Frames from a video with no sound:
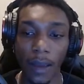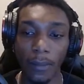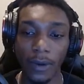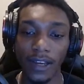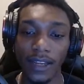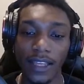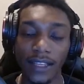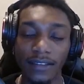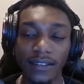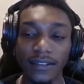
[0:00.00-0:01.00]
But
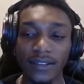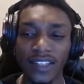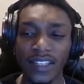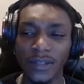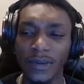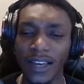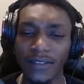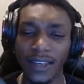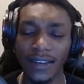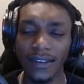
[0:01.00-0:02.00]
it's, let's say you
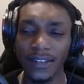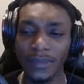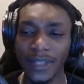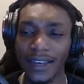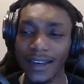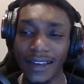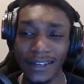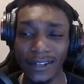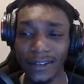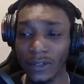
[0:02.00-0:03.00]
have like you're playing a high
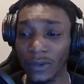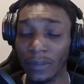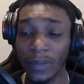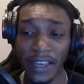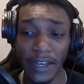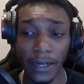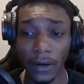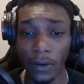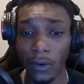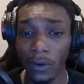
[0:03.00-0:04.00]
card or a
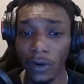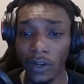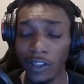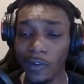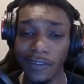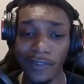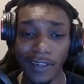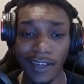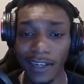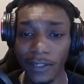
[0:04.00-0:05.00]
pair or 3 of a
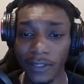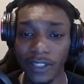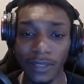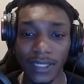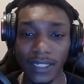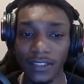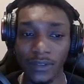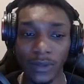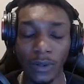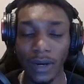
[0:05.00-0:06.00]
kind or something that
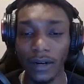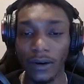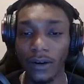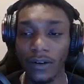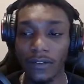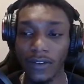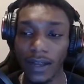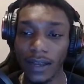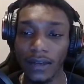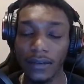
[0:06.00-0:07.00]
doesn't require all
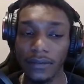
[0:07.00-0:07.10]
five